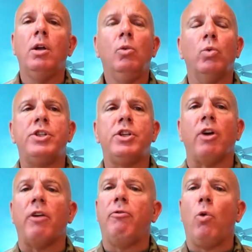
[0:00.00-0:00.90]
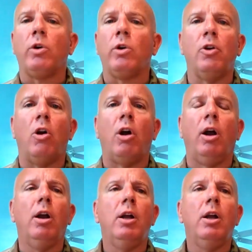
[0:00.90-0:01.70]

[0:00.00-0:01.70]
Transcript: which is a four-star